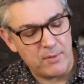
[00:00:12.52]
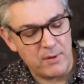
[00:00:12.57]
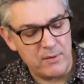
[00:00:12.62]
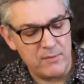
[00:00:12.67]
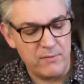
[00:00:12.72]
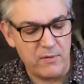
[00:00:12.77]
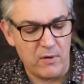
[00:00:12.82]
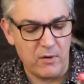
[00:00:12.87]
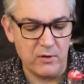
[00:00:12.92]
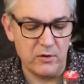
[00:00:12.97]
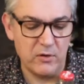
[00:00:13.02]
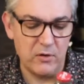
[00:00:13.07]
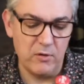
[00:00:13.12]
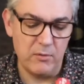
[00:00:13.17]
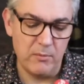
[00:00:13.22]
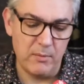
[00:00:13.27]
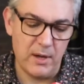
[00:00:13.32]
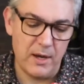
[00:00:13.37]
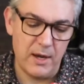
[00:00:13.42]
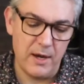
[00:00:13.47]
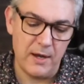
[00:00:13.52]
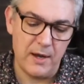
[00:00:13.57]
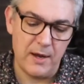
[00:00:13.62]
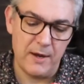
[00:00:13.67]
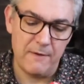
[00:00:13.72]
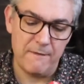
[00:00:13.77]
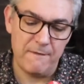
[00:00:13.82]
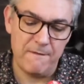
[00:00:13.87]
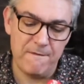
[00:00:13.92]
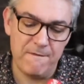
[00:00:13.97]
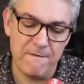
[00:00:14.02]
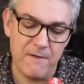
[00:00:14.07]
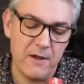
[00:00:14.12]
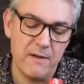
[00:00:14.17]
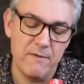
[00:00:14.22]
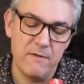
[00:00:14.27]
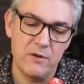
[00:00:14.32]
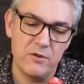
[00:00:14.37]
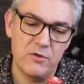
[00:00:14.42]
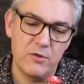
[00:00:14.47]
by volume in a
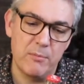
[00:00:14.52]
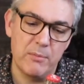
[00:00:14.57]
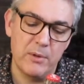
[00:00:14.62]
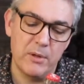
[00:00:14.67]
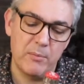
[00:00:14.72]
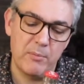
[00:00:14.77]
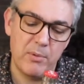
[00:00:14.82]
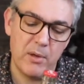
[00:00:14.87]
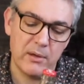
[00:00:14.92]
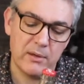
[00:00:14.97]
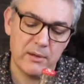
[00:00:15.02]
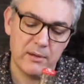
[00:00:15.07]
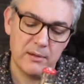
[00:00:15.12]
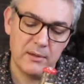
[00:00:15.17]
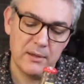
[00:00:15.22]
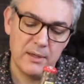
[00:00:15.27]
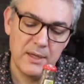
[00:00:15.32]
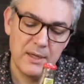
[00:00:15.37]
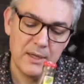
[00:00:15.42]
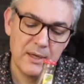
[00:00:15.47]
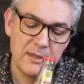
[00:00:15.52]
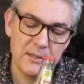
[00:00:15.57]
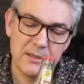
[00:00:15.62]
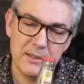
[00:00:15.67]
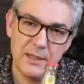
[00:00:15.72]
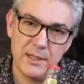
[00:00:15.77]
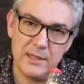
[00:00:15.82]
500ml bottle, so